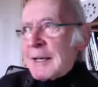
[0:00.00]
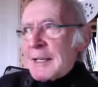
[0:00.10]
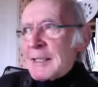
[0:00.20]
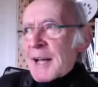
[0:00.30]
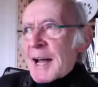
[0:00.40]

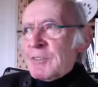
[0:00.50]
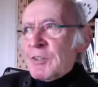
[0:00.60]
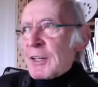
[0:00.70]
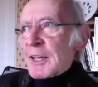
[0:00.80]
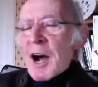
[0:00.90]
is
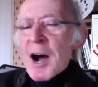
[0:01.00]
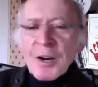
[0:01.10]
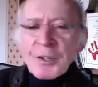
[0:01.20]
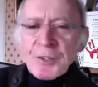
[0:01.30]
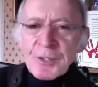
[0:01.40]
actually
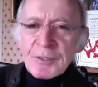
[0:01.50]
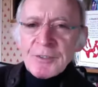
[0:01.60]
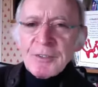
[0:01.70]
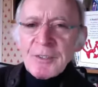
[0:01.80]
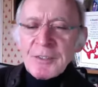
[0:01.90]
art.
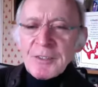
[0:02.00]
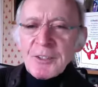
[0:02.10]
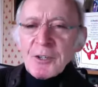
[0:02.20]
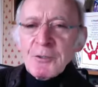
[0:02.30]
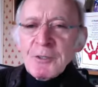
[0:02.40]

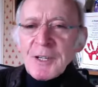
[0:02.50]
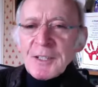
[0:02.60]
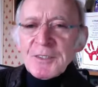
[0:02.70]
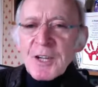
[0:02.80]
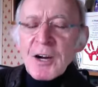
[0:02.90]
You know,
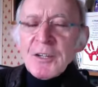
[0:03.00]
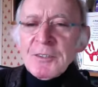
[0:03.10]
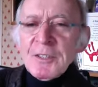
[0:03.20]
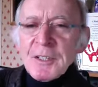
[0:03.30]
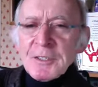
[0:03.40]
it's
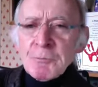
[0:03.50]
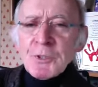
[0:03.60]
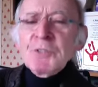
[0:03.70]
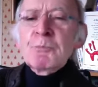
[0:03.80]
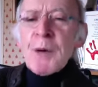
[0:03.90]
art as
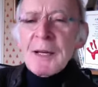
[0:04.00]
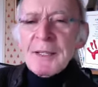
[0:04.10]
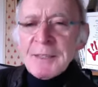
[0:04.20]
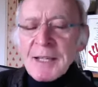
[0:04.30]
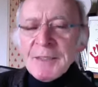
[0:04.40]
much as
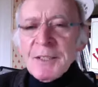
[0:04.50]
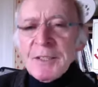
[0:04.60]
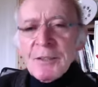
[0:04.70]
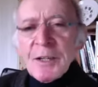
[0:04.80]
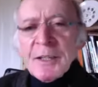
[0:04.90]
ballet
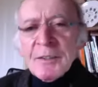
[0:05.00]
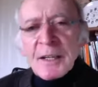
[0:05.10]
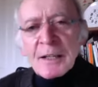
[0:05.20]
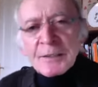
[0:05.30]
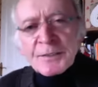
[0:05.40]
dancing or
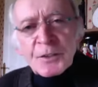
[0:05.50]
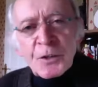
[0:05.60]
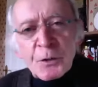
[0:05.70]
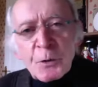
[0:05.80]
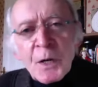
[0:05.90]
anything else.
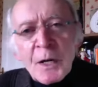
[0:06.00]
You know,